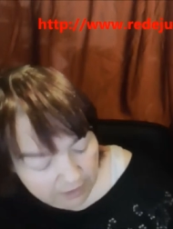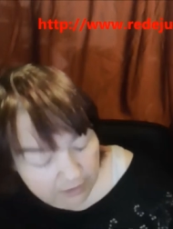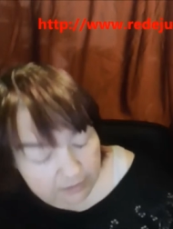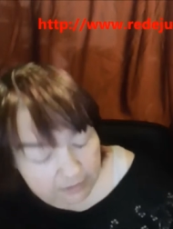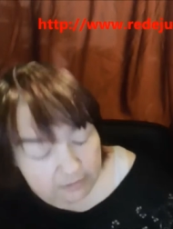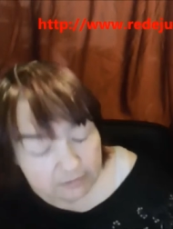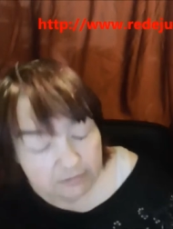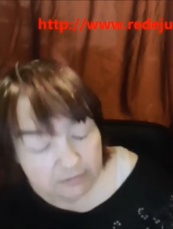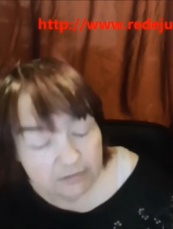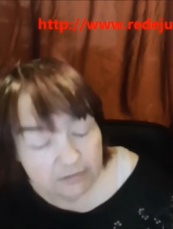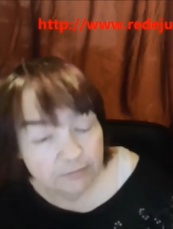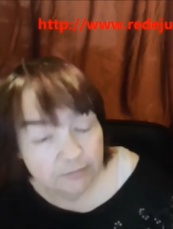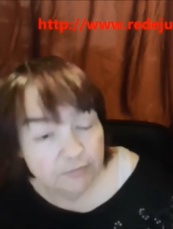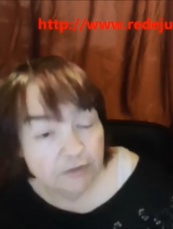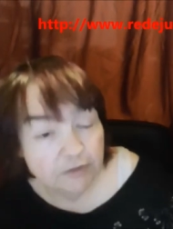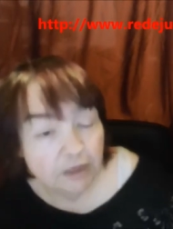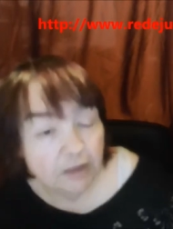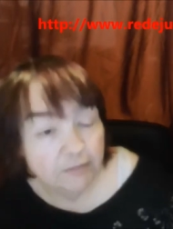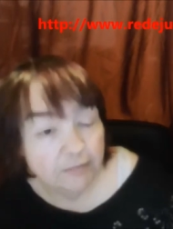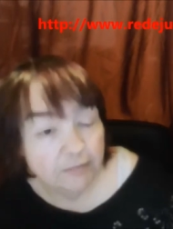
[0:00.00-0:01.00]
at the same
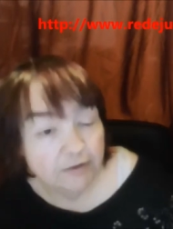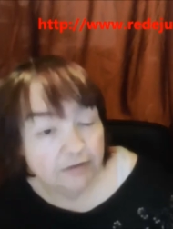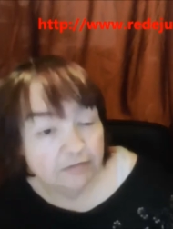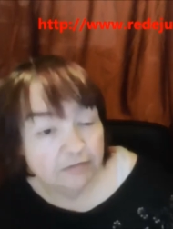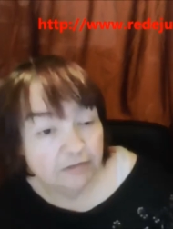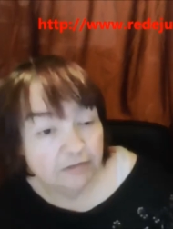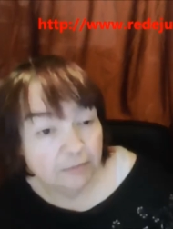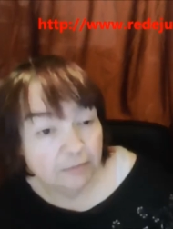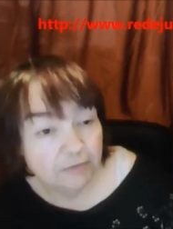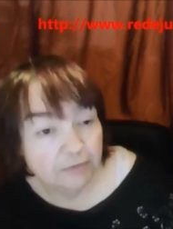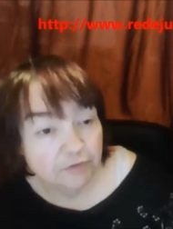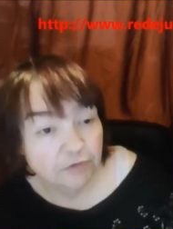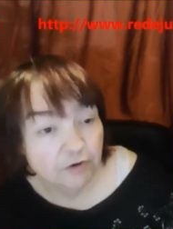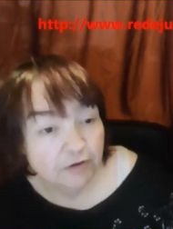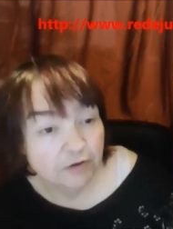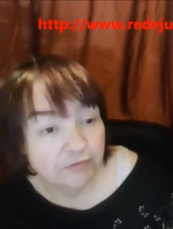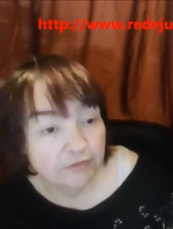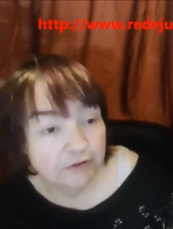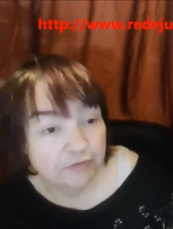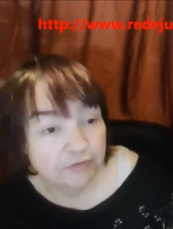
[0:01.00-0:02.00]
time because I'll be
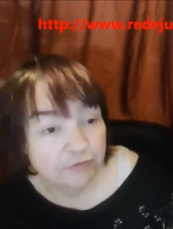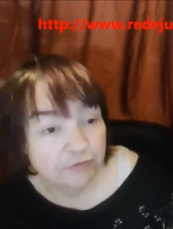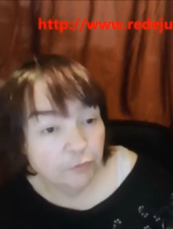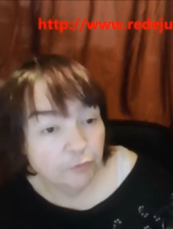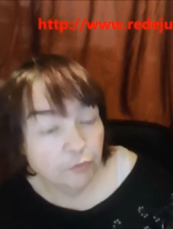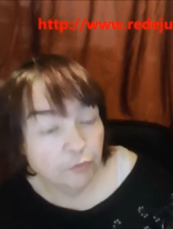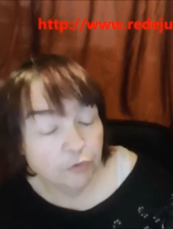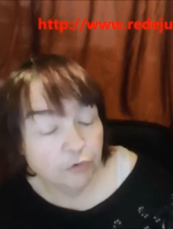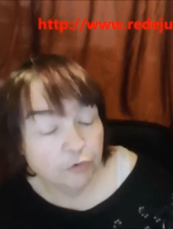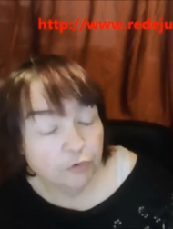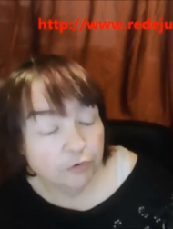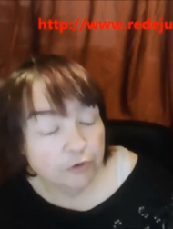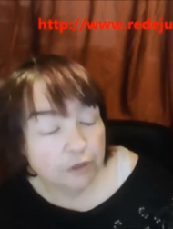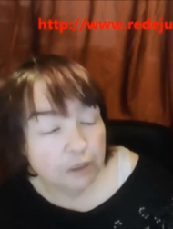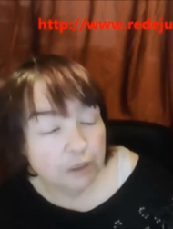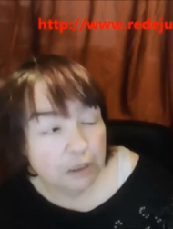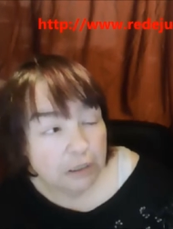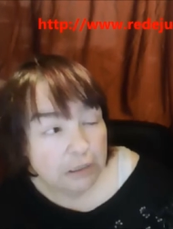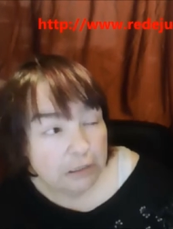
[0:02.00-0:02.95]
traveling for work.